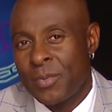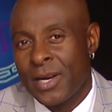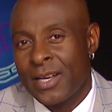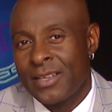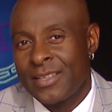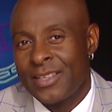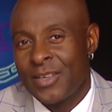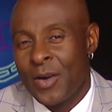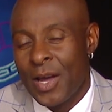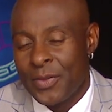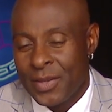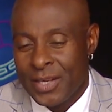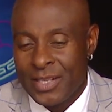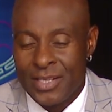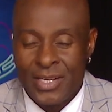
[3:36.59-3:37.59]
but, I
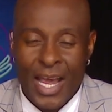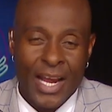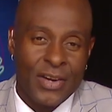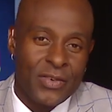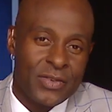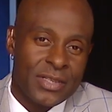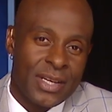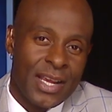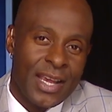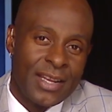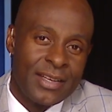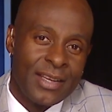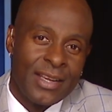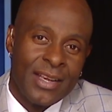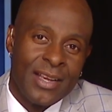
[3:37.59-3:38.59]
think the Niners can